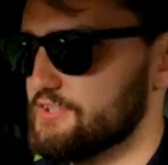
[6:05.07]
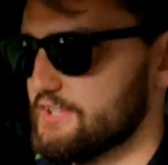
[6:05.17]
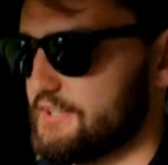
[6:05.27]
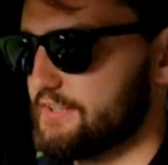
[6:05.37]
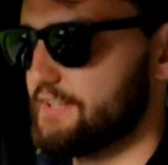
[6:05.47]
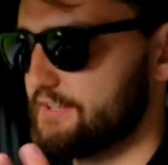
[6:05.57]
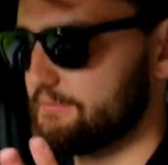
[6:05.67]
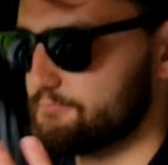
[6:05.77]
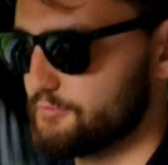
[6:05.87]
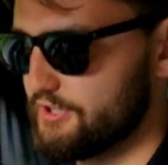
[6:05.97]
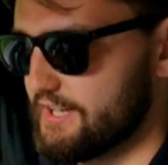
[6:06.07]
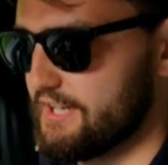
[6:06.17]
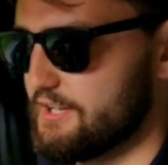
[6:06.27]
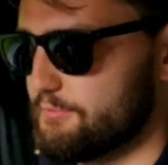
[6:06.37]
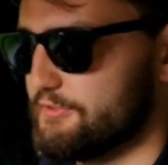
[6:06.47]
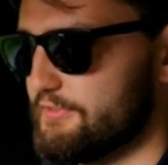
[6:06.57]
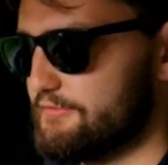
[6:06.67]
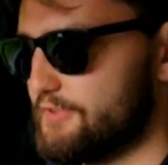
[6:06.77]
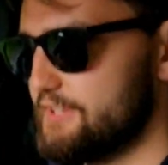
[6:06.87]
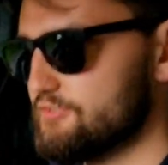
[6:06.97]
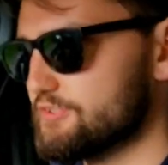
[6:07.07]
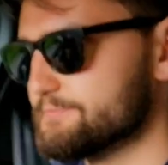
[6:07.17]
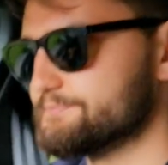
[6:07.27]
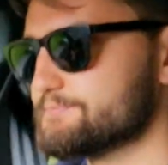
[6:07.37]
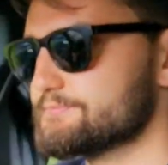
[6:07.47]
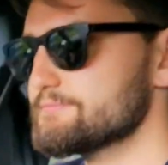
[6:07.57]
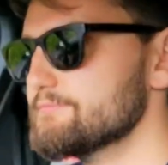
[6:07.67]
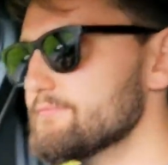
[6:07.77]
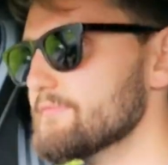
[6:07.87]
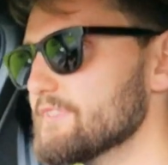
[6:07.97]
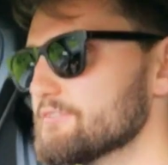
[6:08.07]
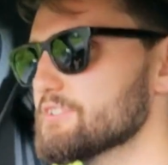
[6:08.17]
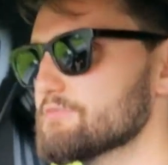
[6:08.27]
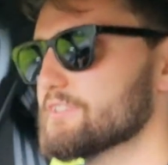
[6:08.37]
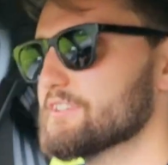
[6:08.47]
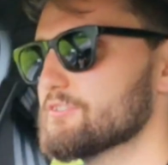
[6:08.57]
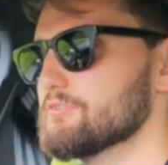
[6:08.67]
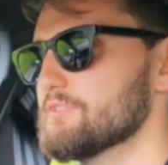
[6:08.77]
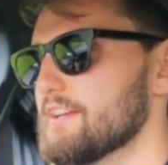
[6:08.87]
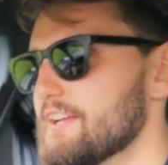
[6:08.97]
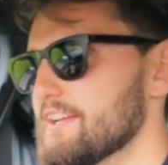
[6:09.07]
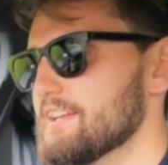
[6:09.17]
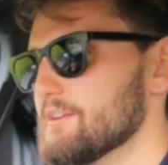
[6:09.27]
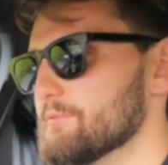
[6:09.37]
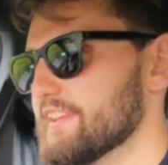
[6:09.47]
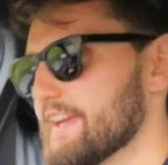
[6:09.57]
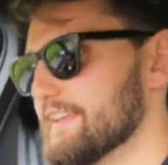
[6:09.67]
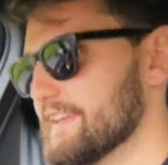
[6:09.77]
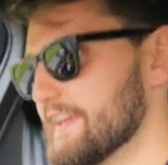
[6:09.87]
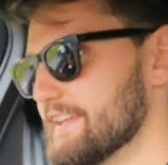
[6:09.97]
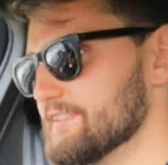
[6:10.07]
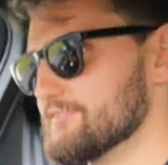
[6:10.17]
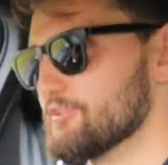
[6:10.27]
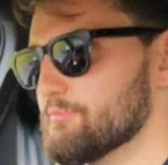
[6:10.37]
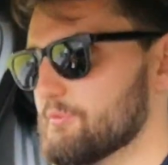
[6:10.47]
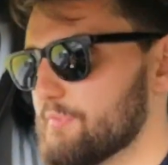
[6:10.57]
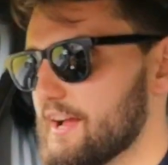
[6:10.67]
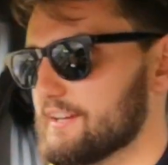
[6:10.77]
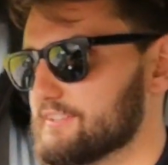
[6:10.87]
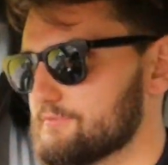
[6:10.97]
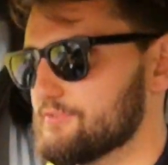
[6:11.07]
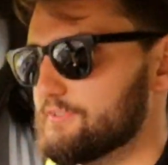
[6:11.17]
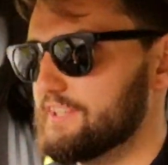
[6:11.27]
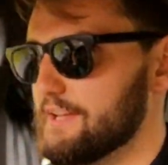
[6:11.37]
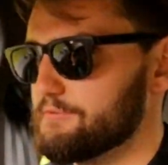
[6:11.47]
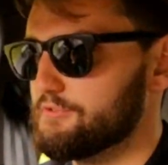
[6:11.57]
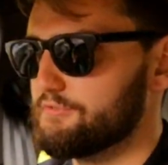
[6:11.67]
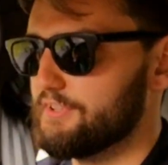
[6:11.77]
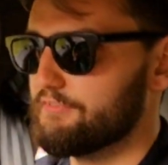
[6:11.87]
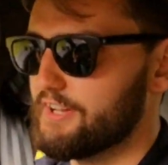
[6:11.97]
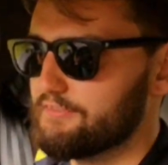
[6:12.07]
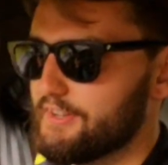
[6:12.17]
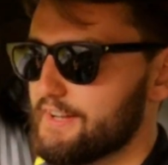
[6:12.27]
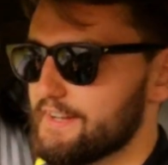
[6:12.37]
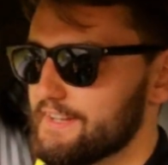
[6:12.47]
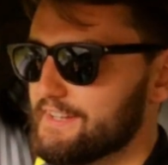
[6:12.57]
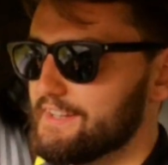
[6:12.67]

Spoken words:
gear and when you get high up in the rev range, which is really cool. But again, jumping back to the M235i,